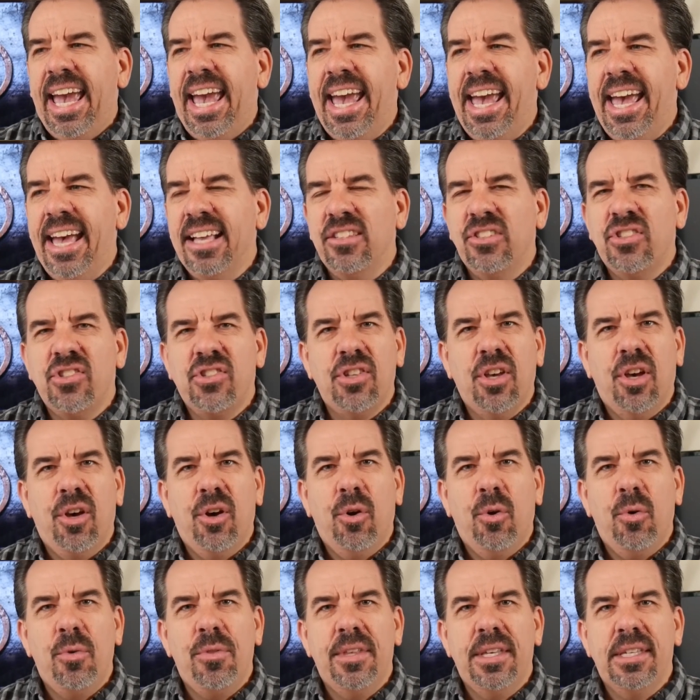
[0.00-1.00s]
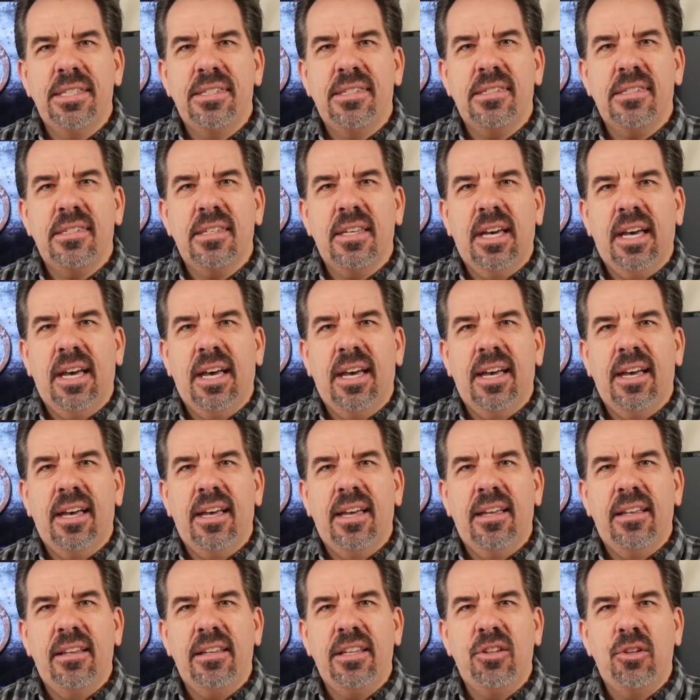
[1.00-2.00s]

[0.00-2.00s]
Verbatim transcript: And so this, uh,